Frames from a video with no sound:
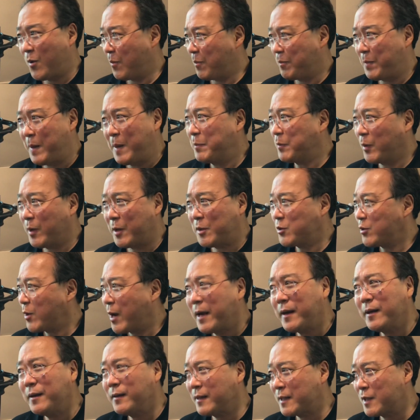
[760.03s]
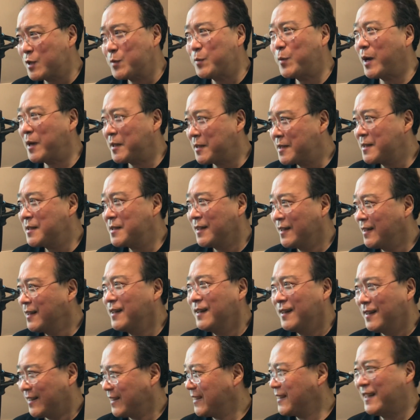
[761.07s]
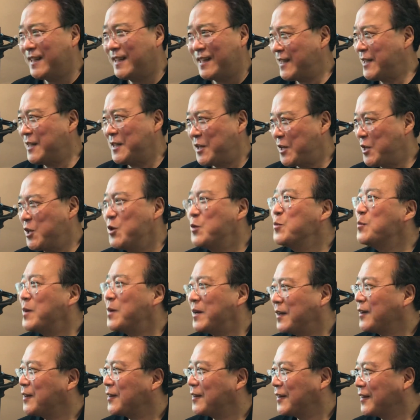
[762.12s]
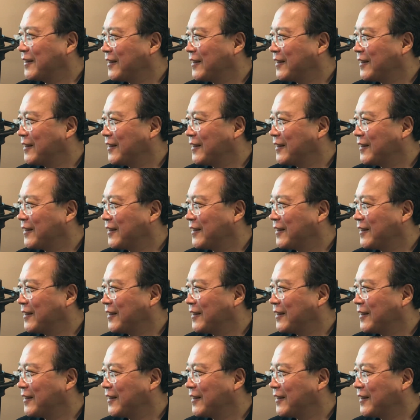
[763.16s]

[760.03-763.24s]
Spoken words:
people are trying to express human